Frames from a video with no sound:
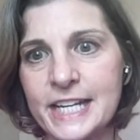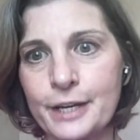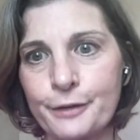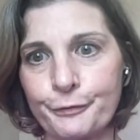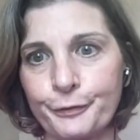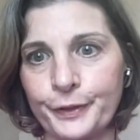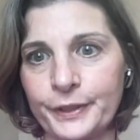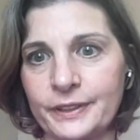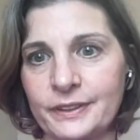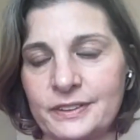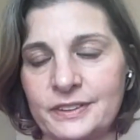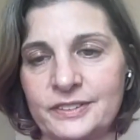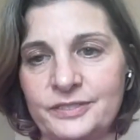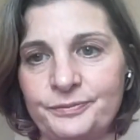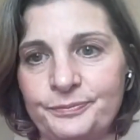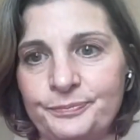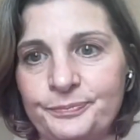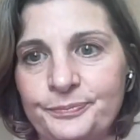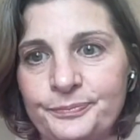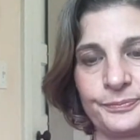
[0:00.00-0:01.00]
Yeah, and
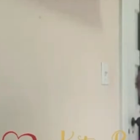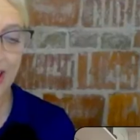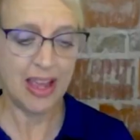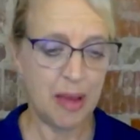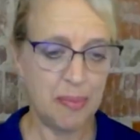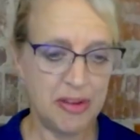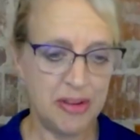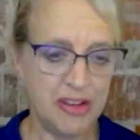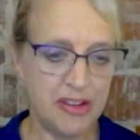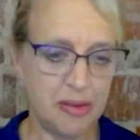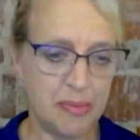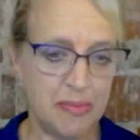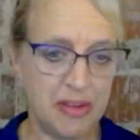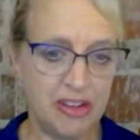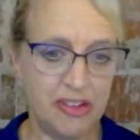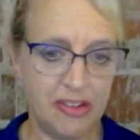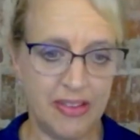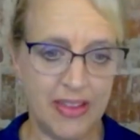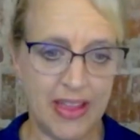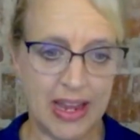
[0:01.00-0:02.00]
since I happened to
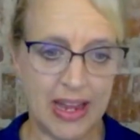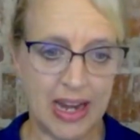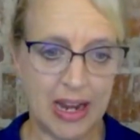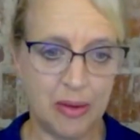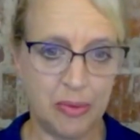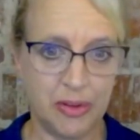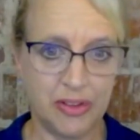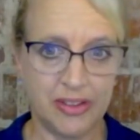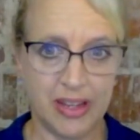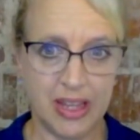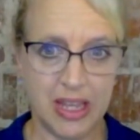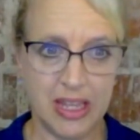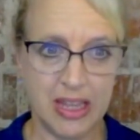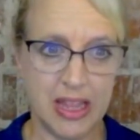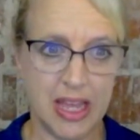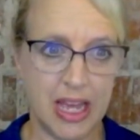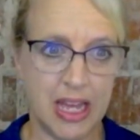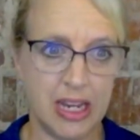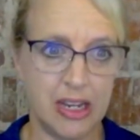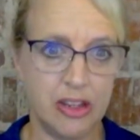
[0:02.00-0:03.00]
mention that, I will say
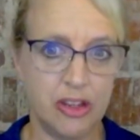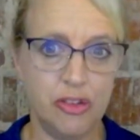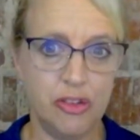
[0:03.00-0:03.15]
that you